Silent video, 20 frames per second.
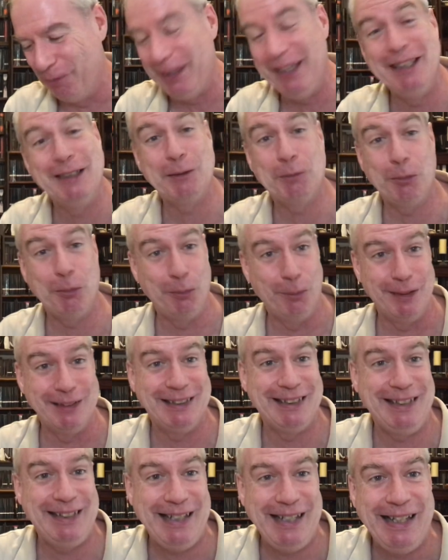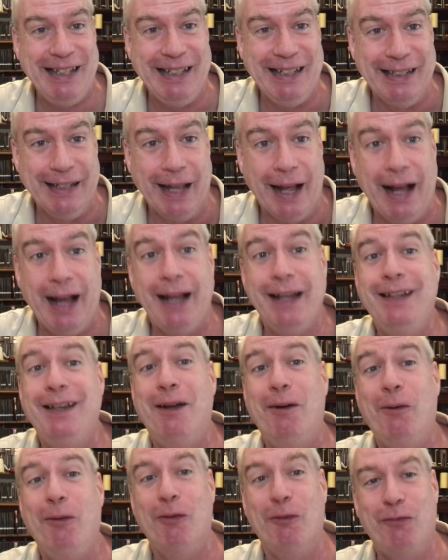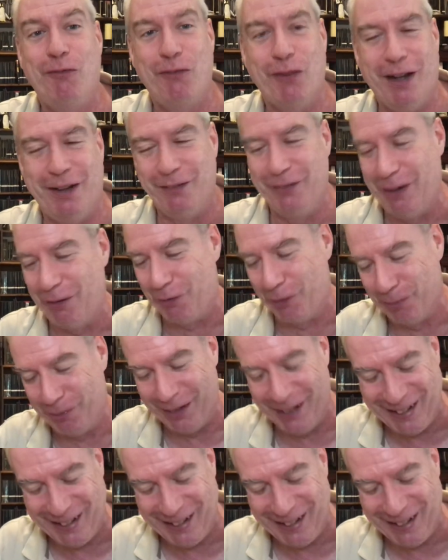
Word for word: this one was a need. I know the phone. Oh, never mind.